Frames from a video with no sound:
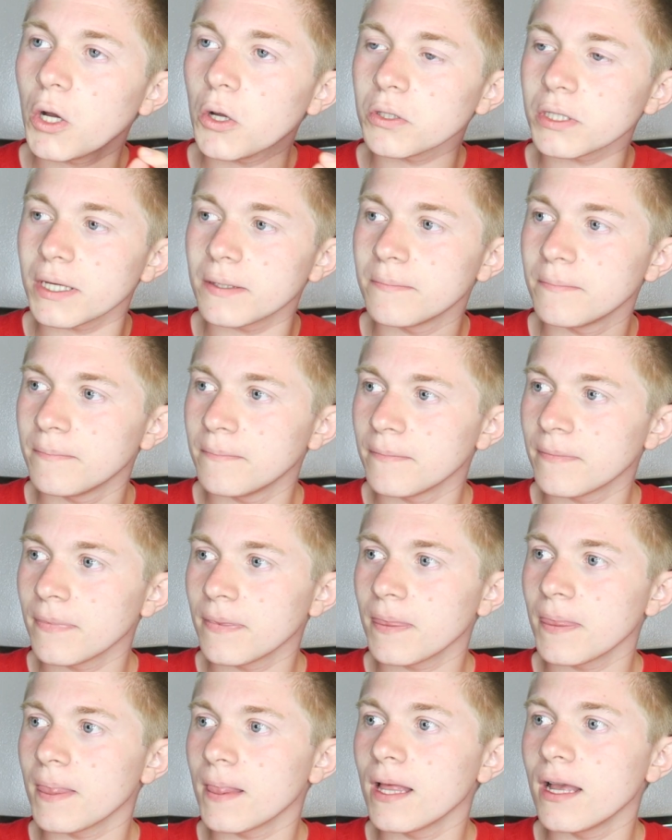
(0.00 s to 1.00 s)
Hold on.
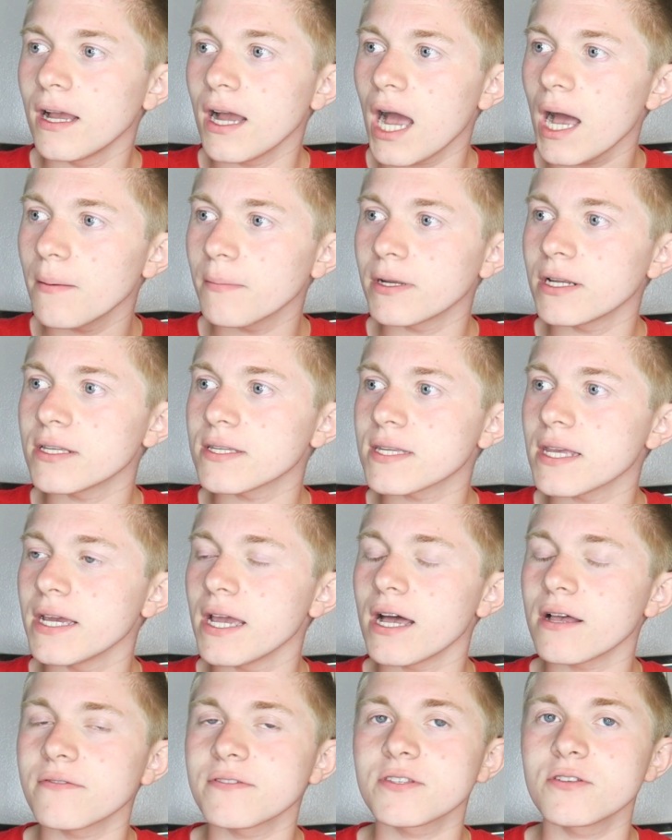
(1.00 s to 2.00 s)
I'm gonna say
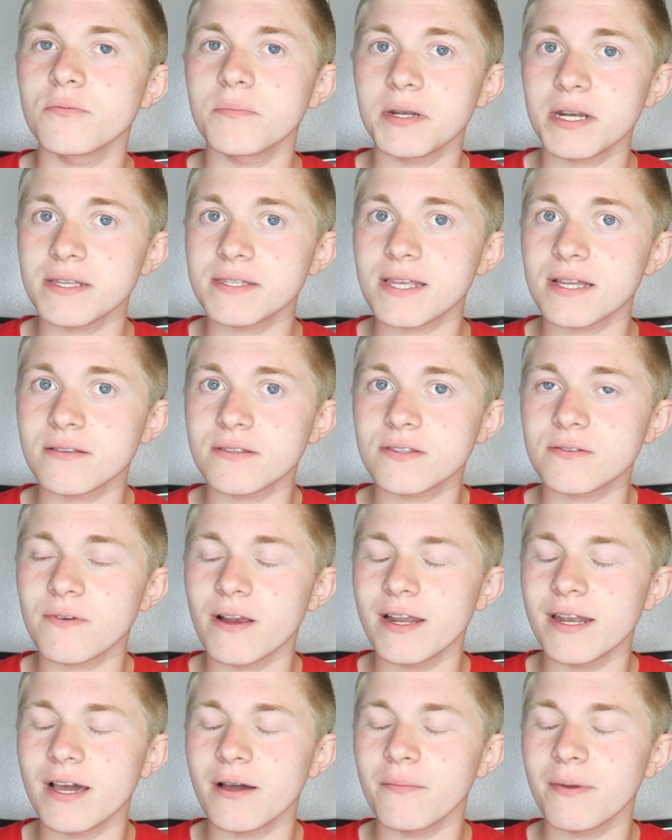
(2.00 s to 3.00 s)
how stupid I sound
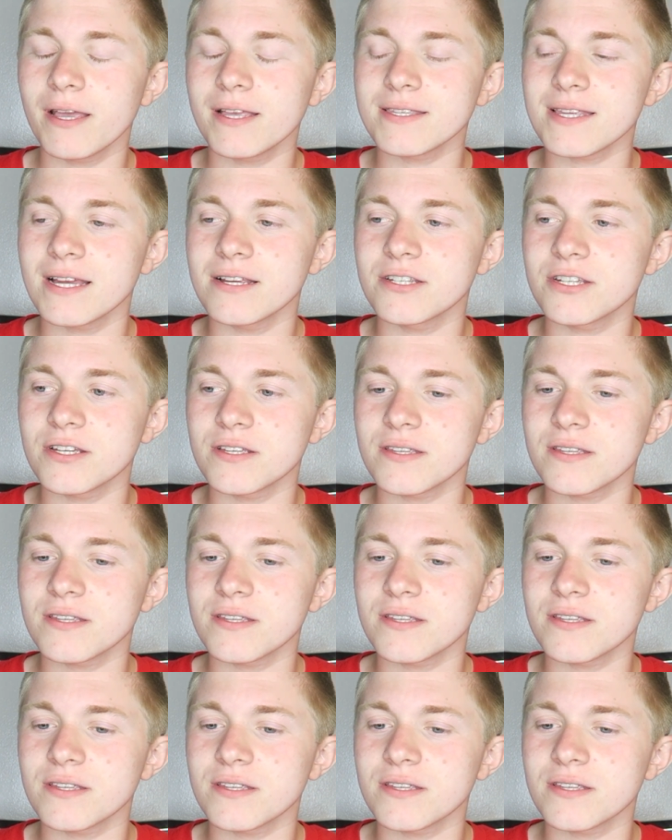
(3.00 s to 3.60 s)
right now because I'm